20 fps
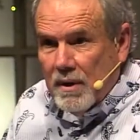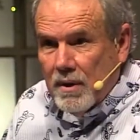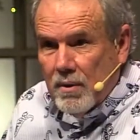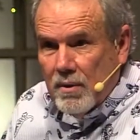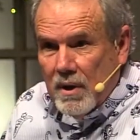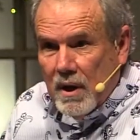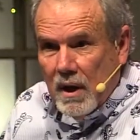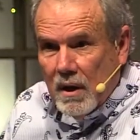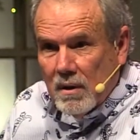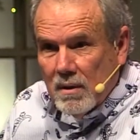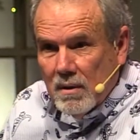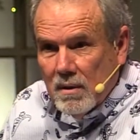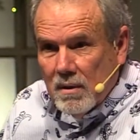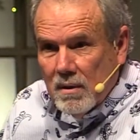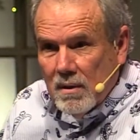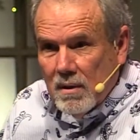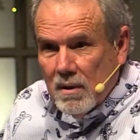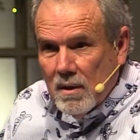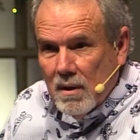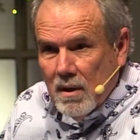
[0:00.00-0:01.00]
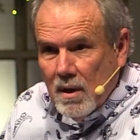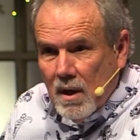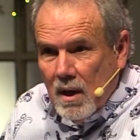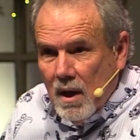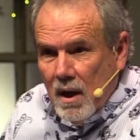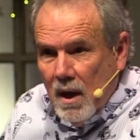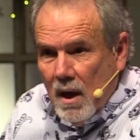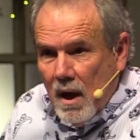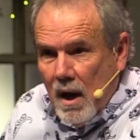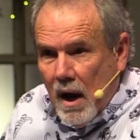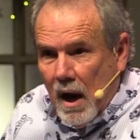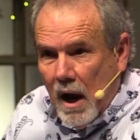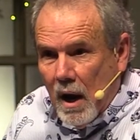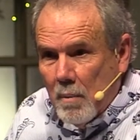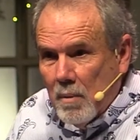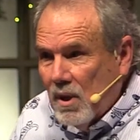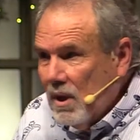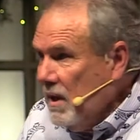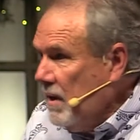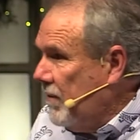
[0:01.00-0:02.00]
do that. I
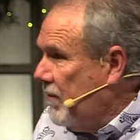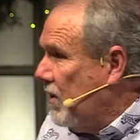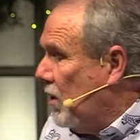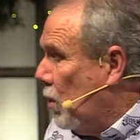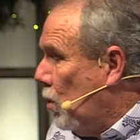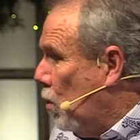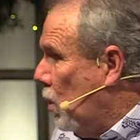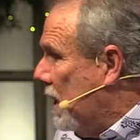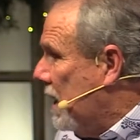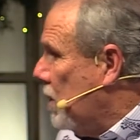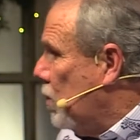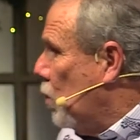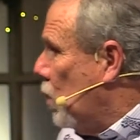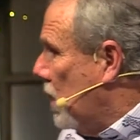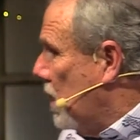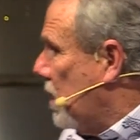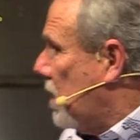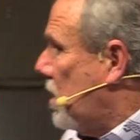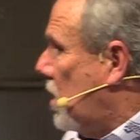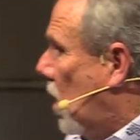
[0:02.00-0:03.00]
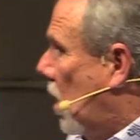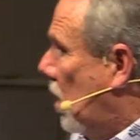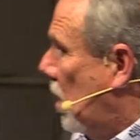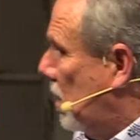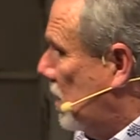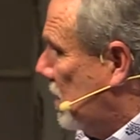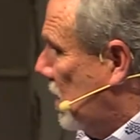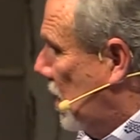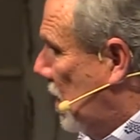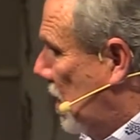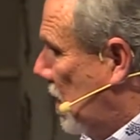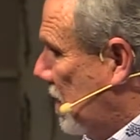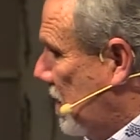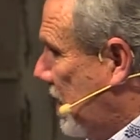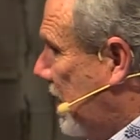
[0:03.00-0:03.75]
believe that when we're called on,